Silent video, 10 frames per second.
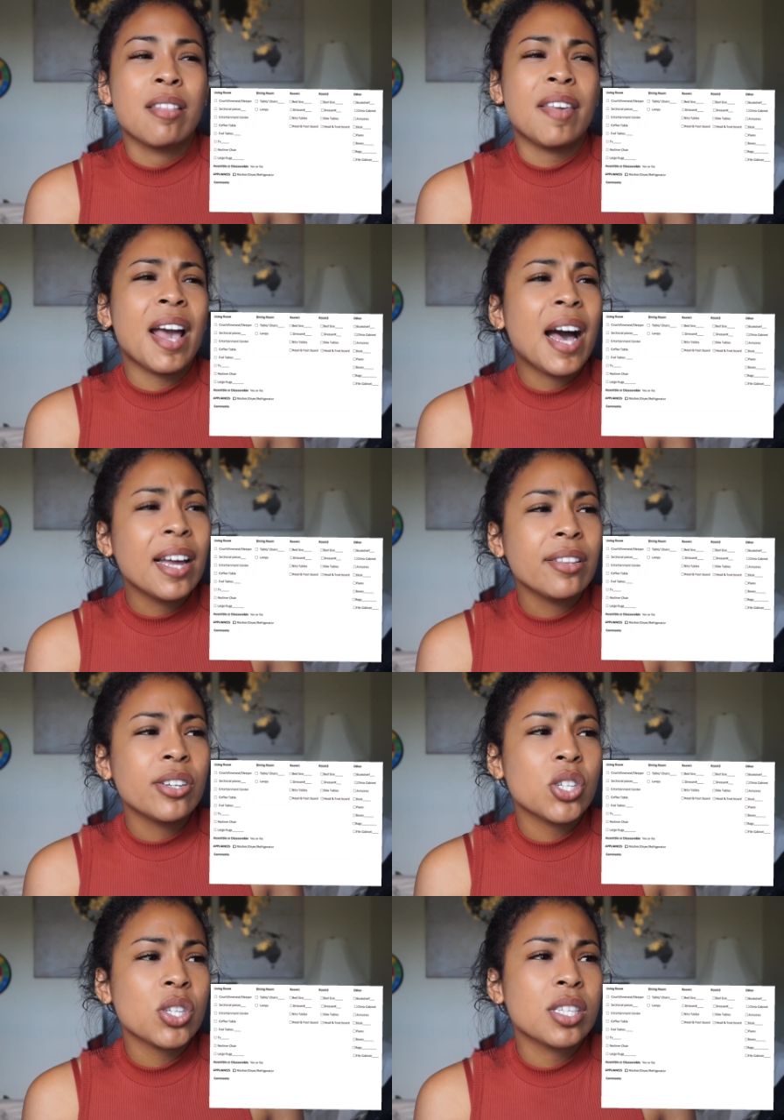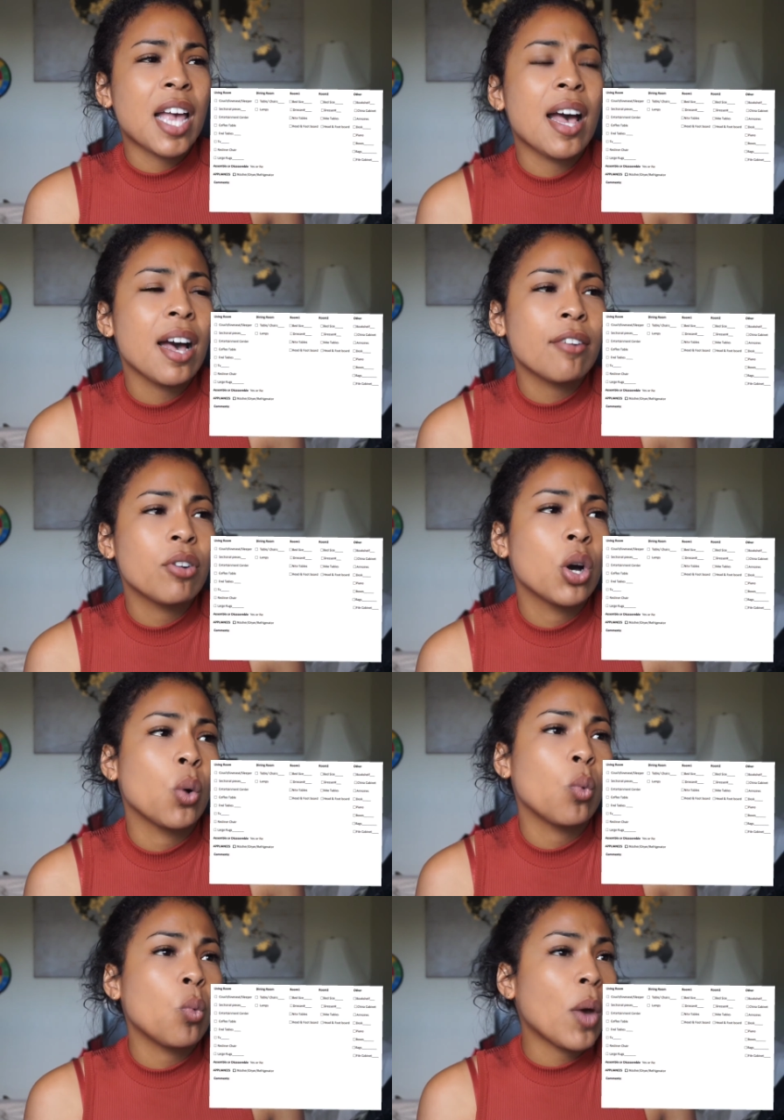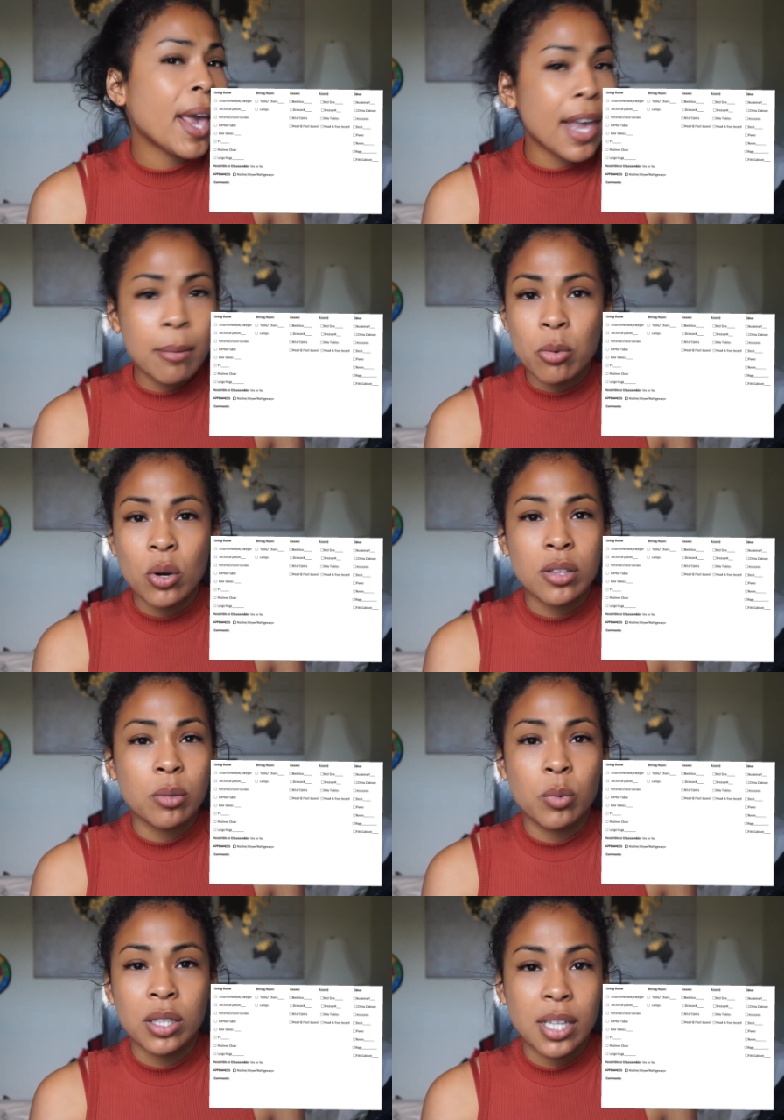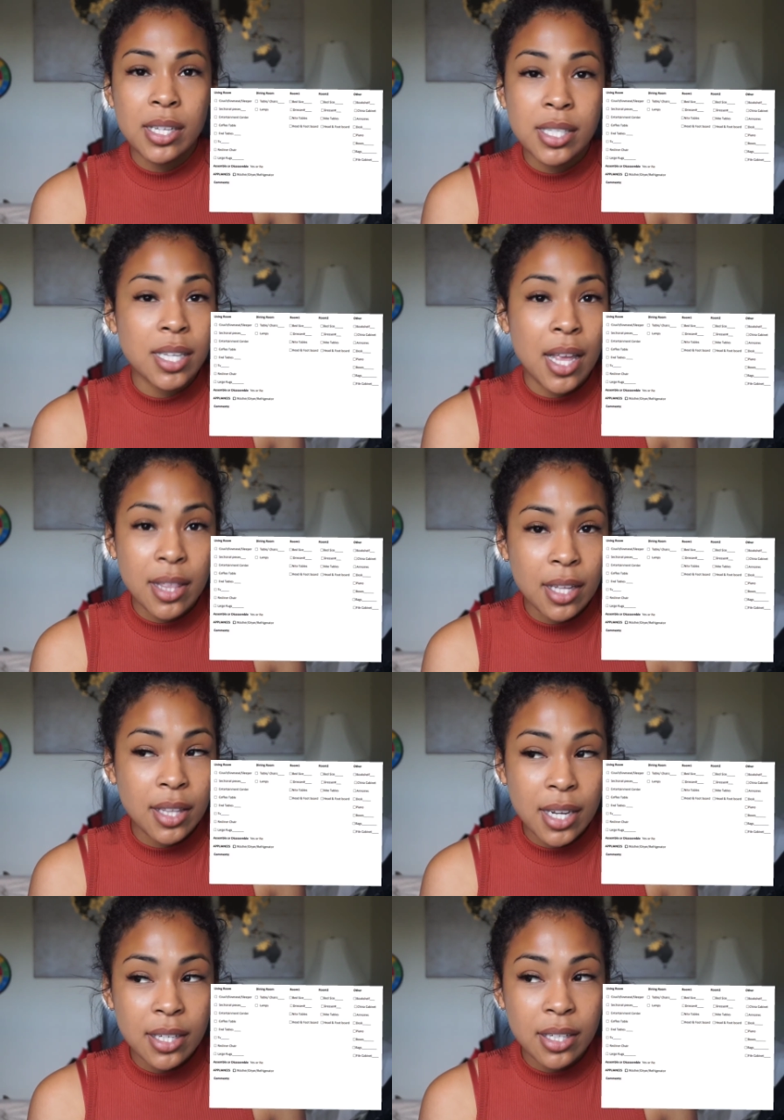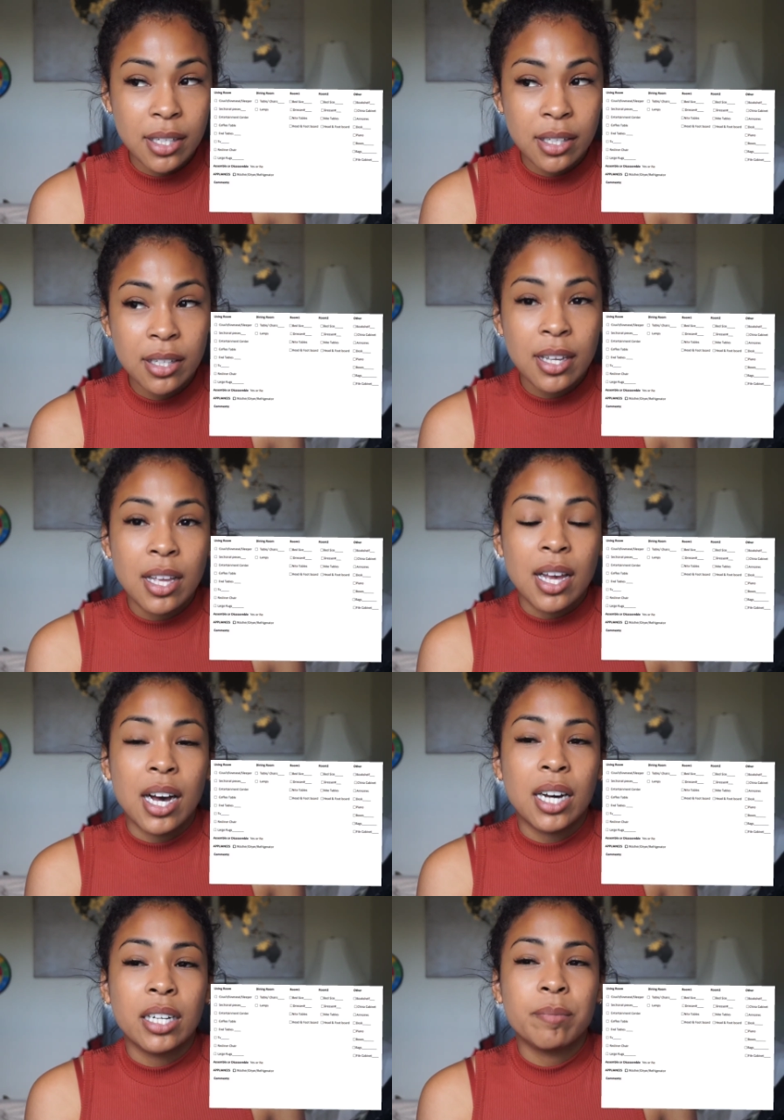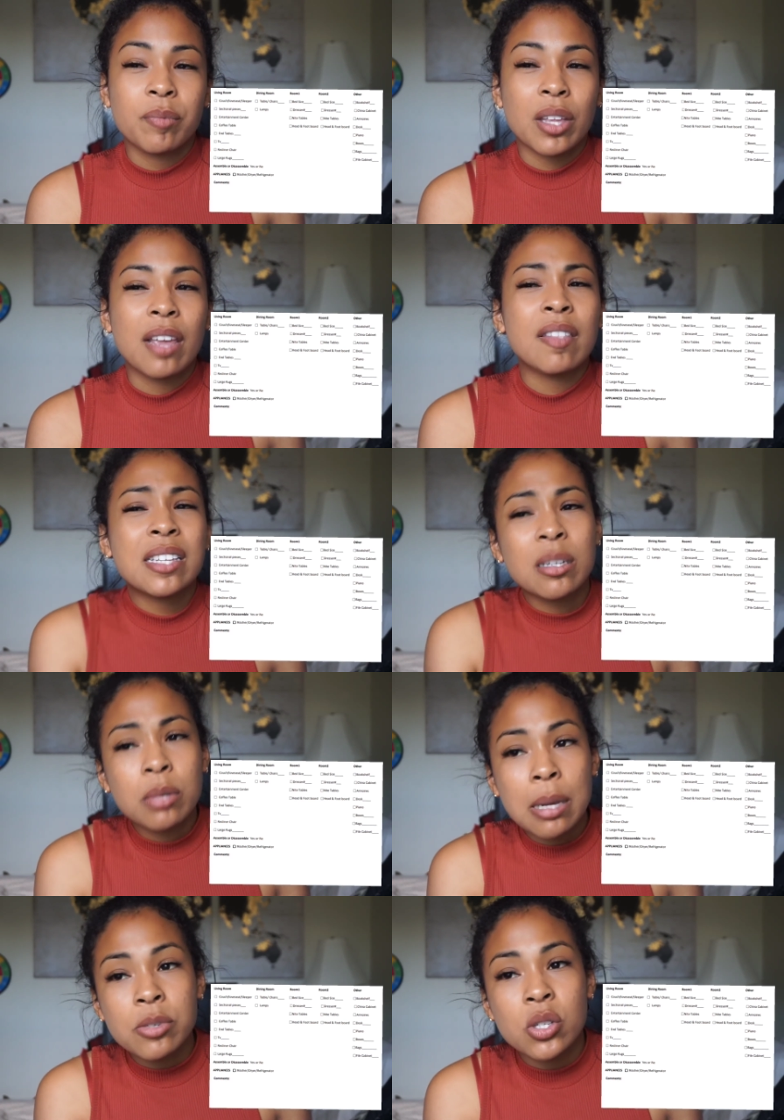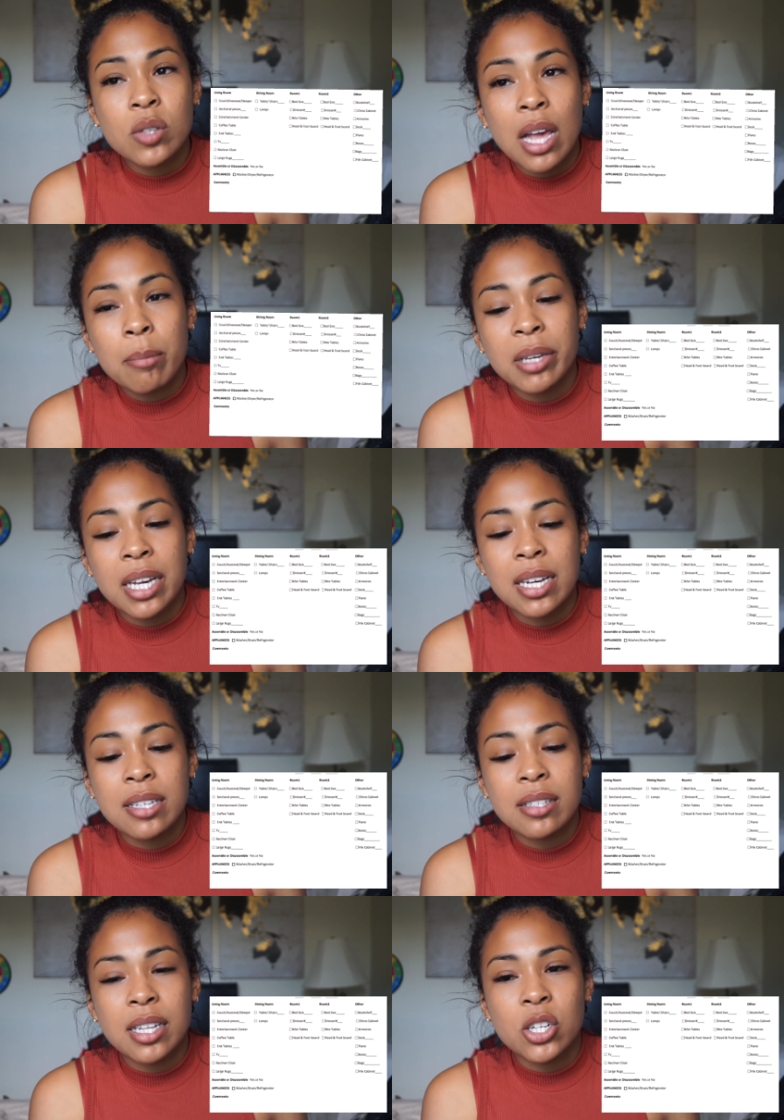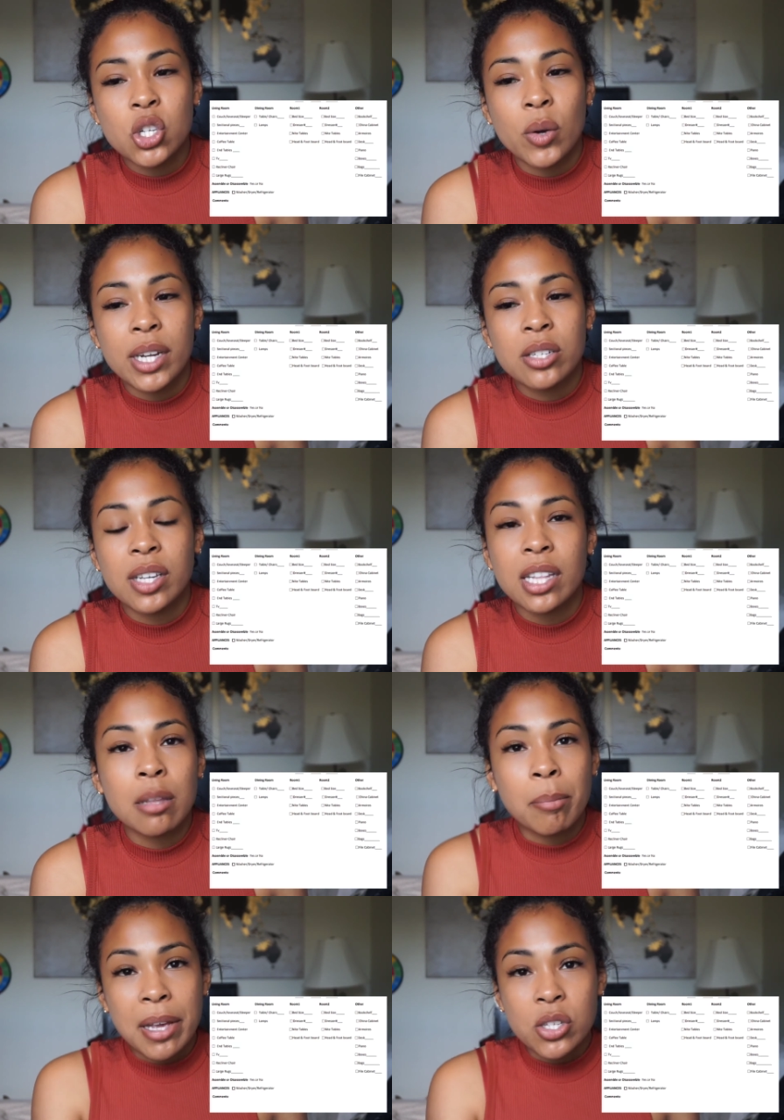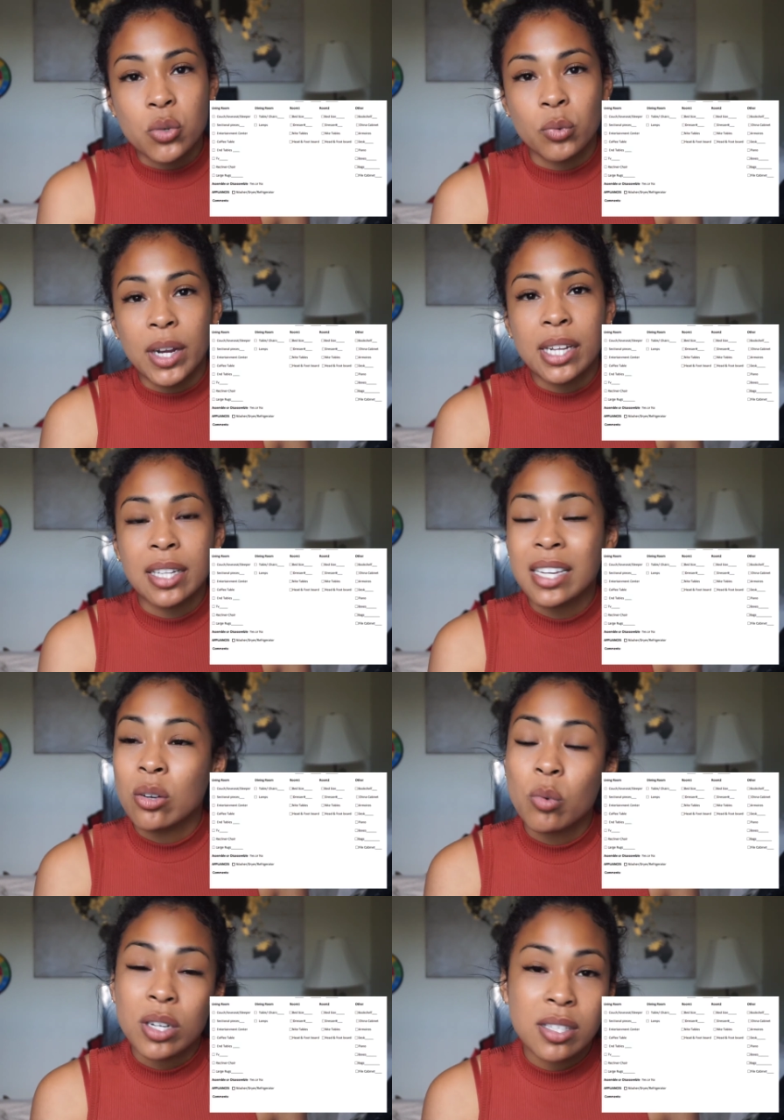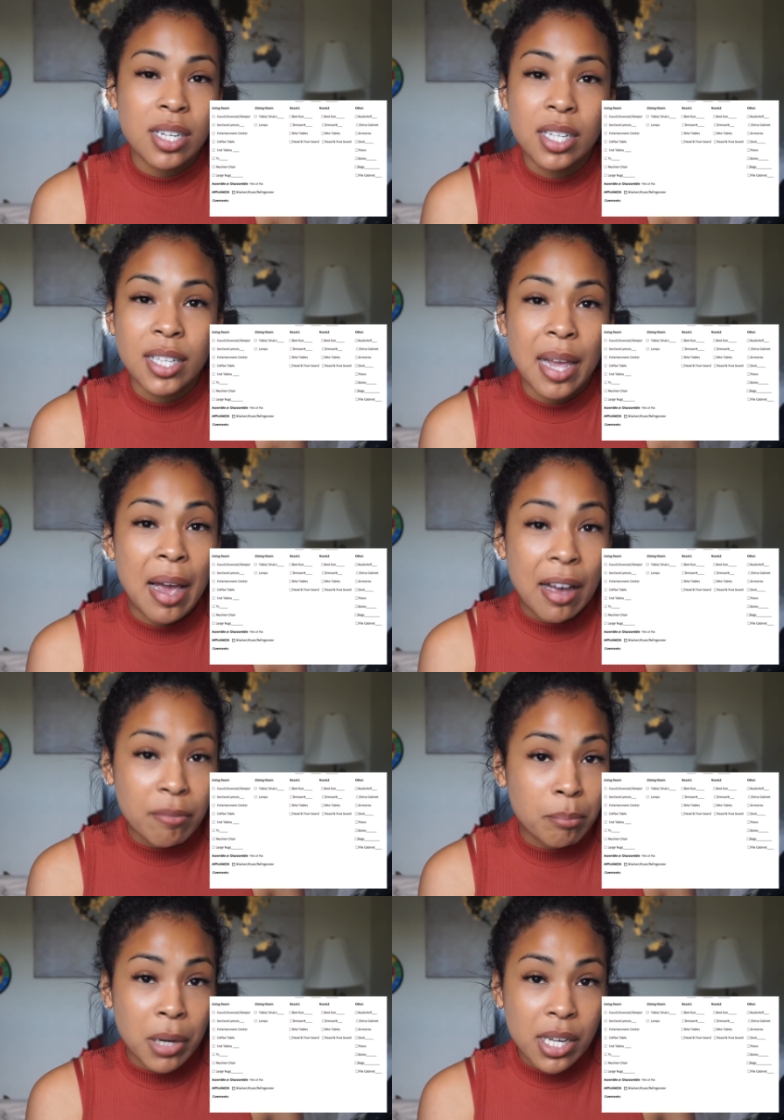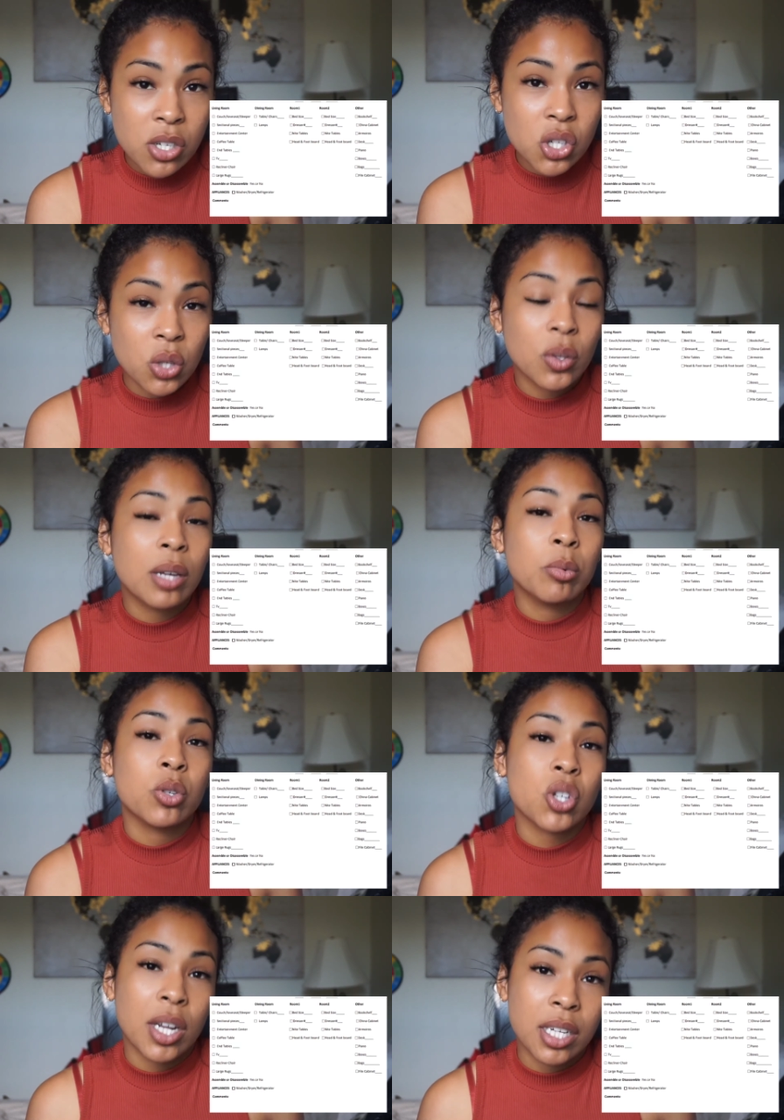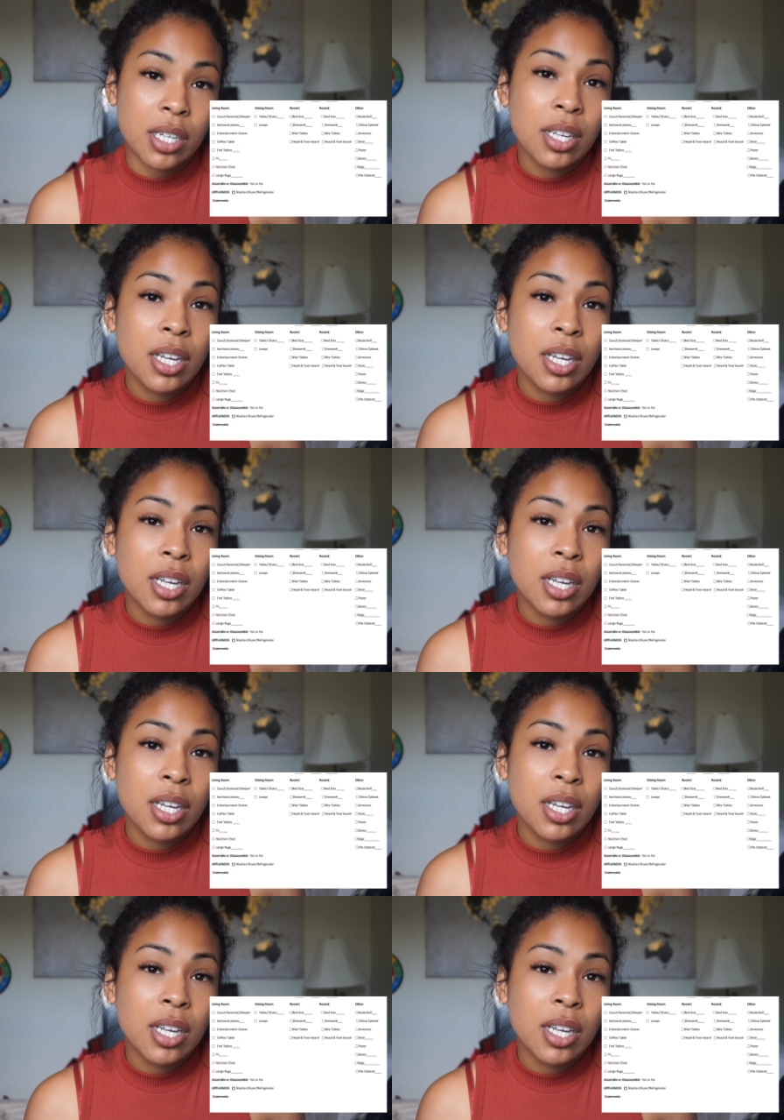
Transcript: they either just have way more than what they said that they did um, and they sometimes do that because they're trying to get the best rate and they don't want to say that they have much so they will try to